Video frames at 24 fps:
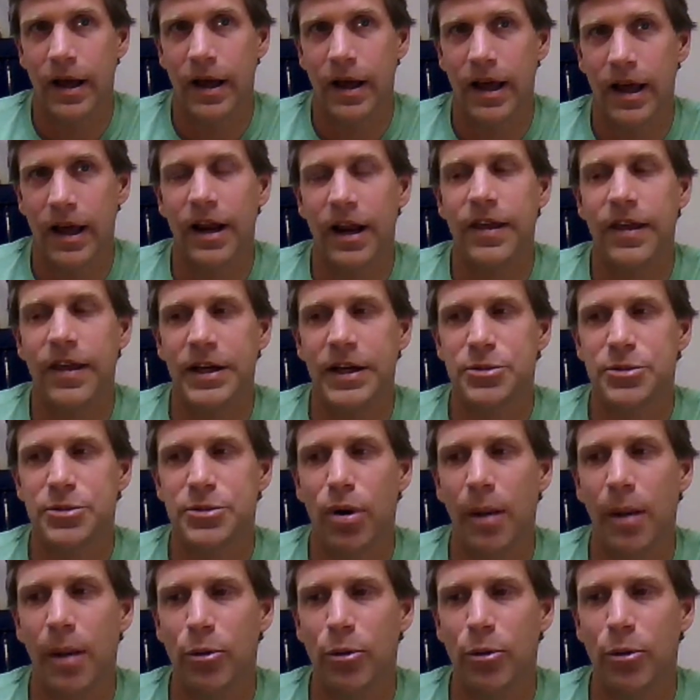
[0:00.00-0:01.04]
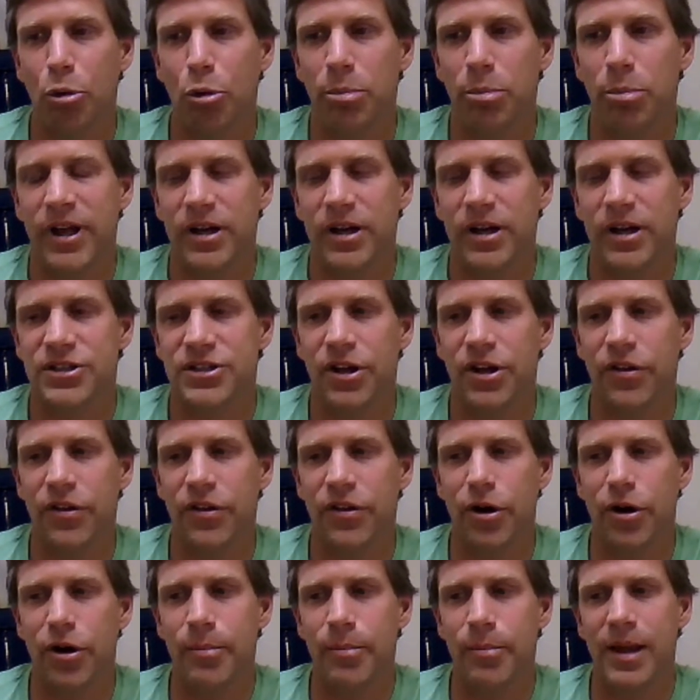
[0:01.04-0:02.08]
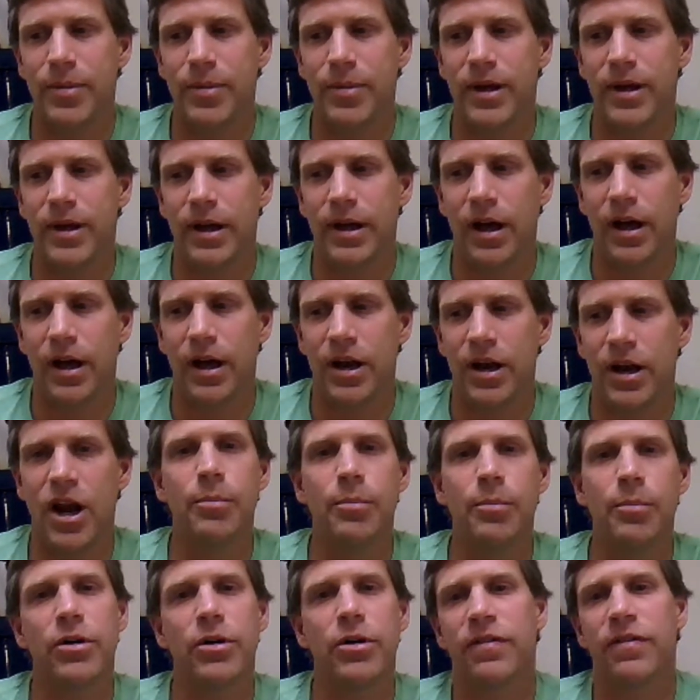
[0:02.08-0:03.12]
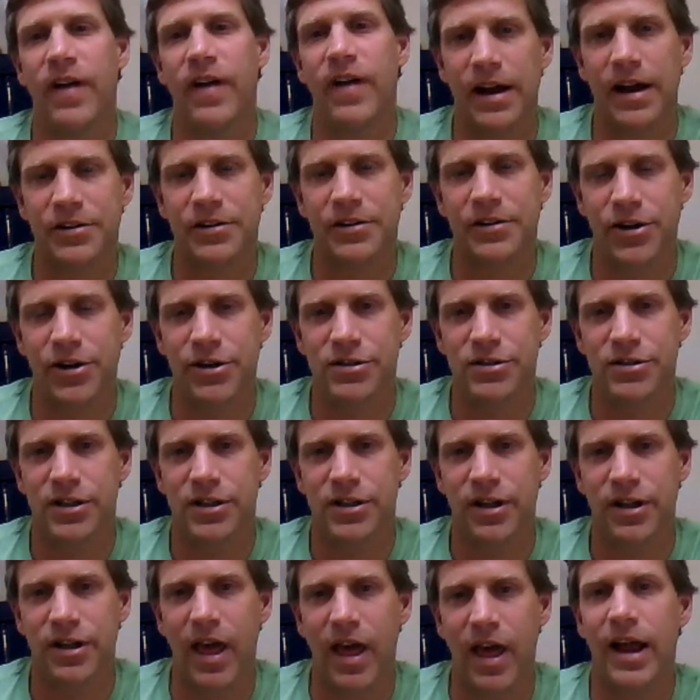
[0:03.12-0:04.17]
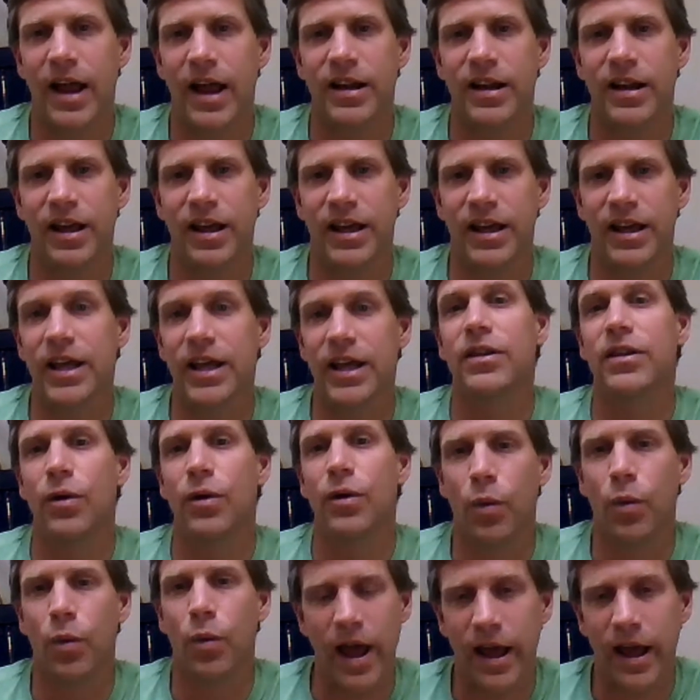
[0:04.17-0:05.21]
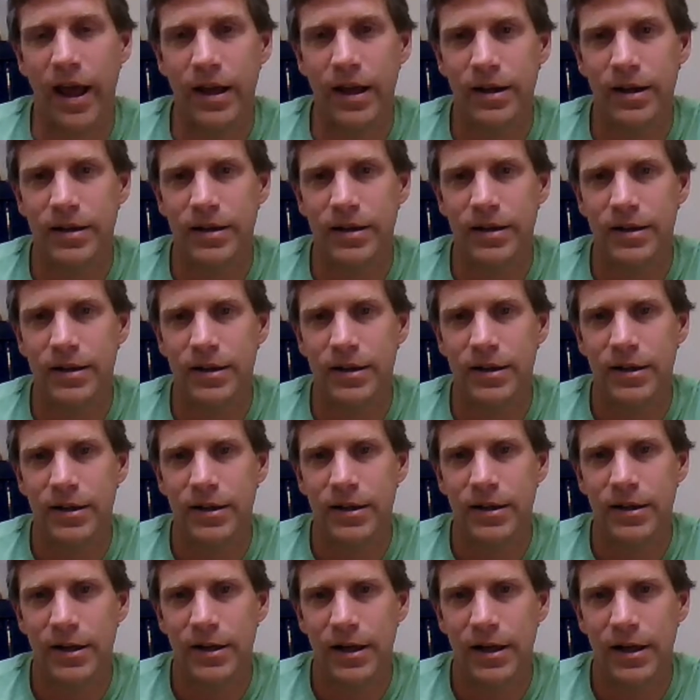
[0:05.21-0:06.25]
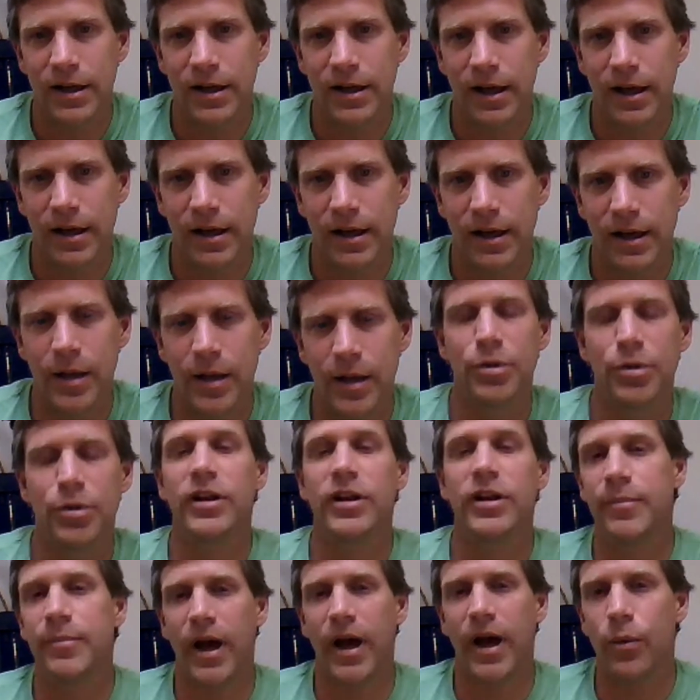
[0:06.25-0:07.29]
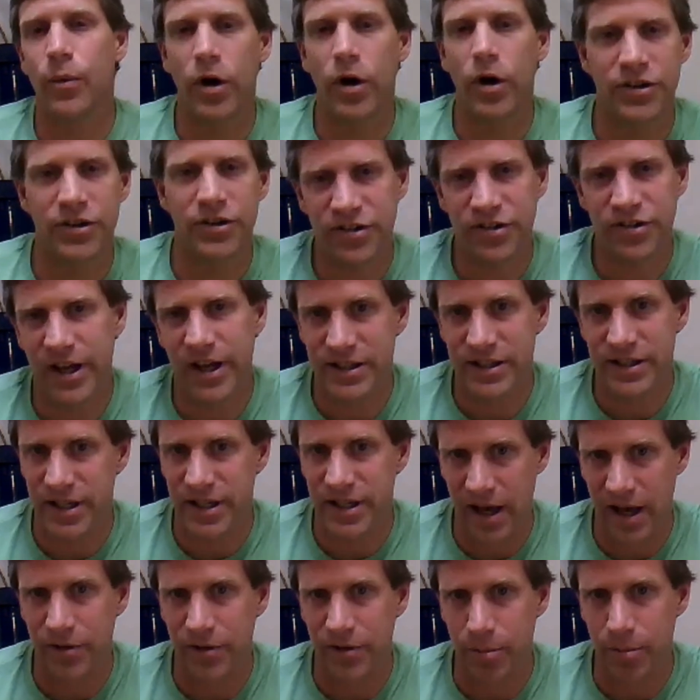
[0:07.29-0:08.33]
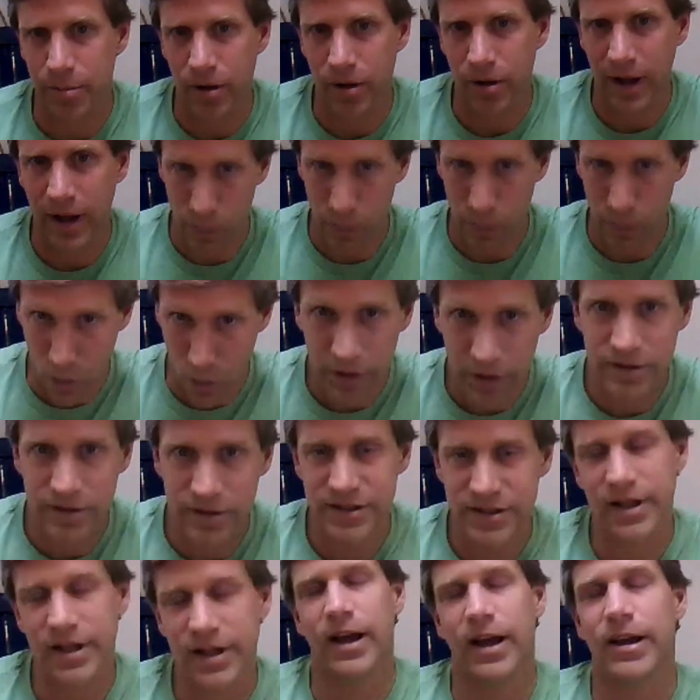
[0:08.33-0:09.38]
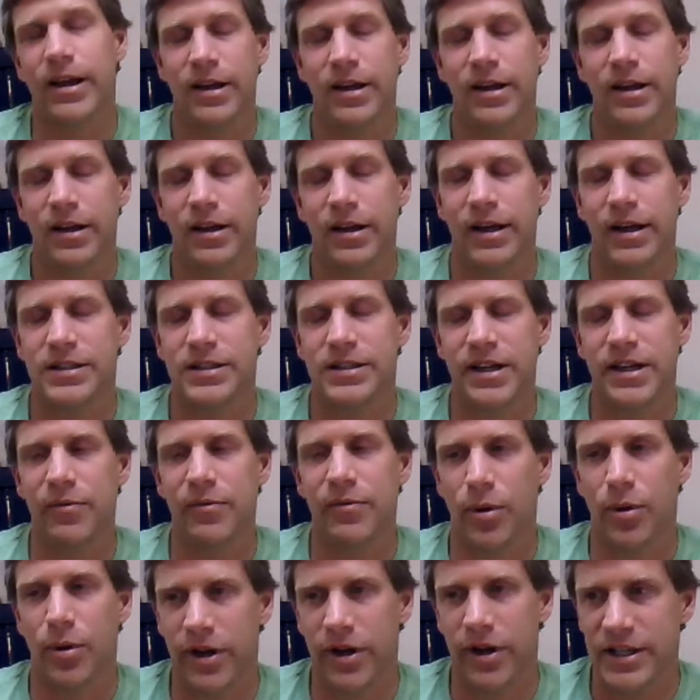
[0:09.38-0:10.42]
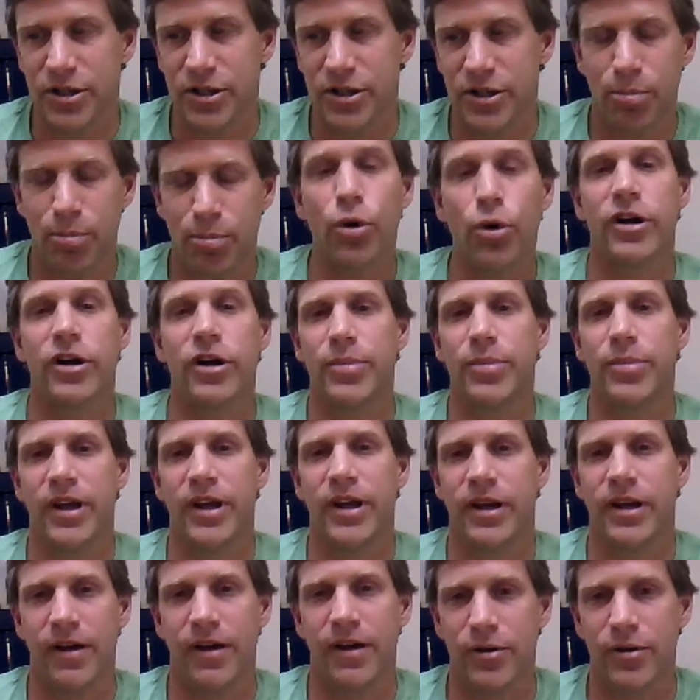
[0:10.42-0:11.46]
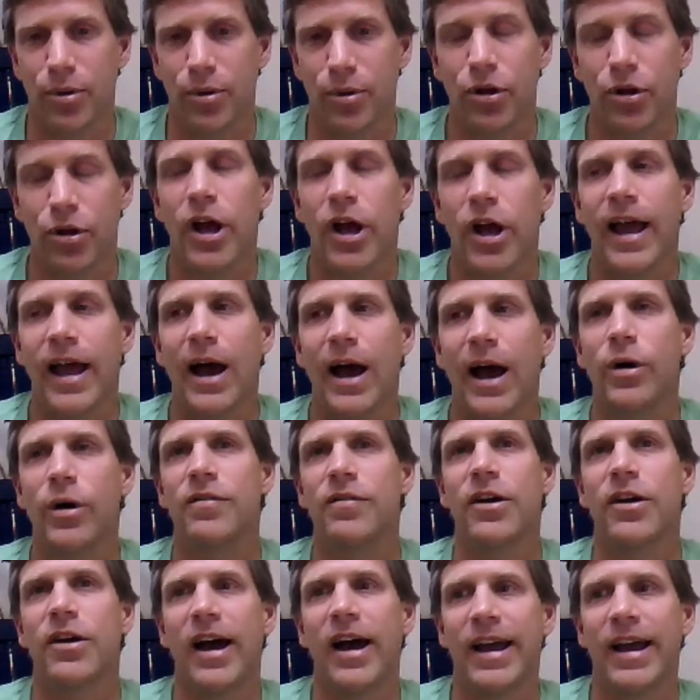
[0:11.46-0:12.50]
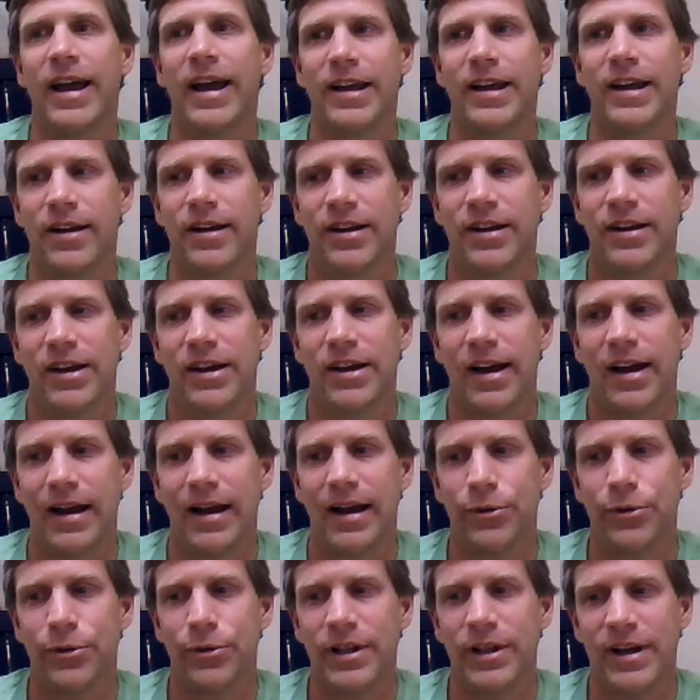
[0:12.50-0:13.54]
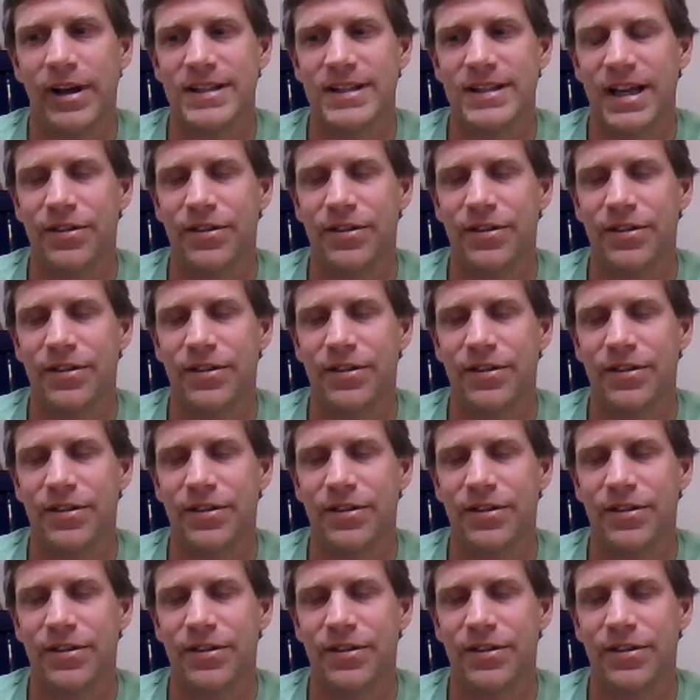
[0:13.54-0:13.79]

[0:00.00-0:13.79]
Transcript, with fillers: And I think it's probable because there may be a number of factors that get in the way and believe me, I want to say it's inevitable. I want to say it's inevitable, and I support it being inevitable. However, I uh, I realize